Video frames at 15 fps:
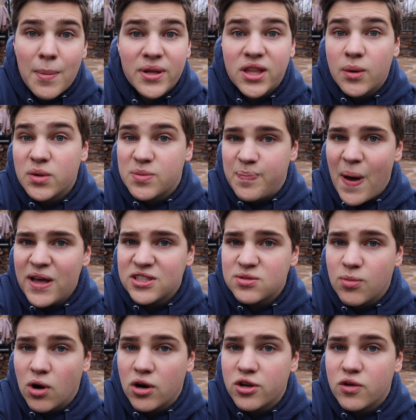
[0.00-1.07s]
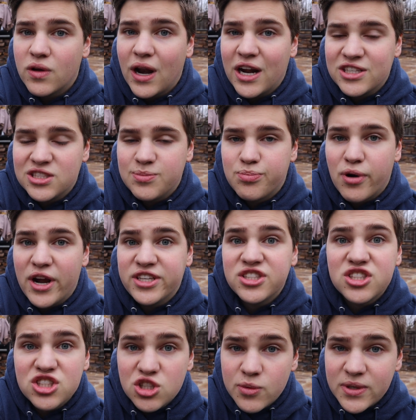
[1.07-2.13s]
But then with PetSmart, you can actually price
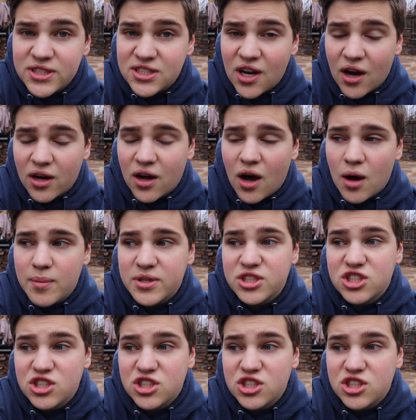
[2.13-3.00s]
Chewies.com and